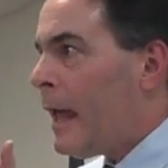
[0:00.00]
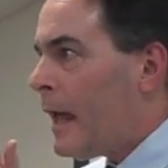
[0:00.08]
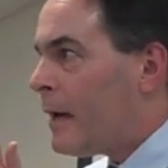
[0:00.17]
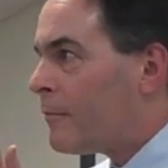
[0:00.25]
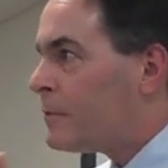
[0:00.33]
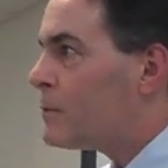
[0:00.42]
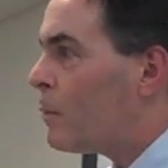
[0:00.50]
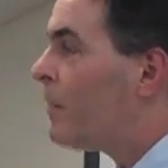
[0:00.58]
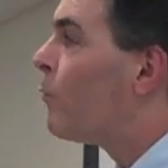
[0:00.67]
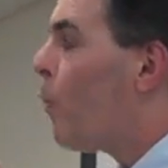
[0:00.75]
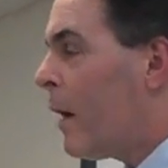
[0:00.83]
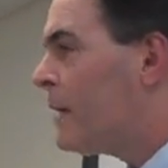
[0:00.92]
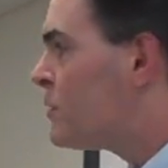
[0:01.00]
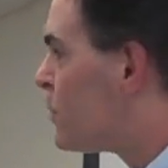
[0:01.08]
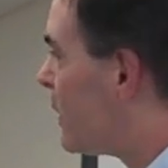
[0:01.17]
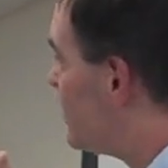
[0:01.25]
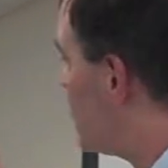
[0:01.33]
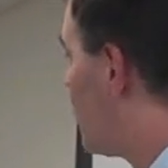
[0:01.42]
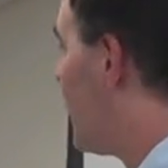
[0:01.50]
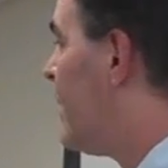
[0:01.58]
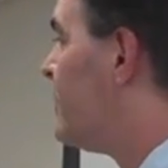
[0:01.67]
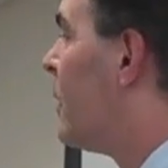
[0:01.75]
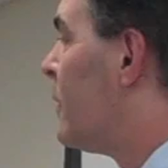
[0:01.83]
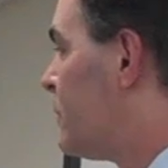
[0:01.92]
If one instructor's
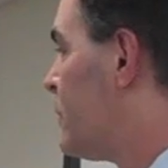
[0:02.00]
grades aren't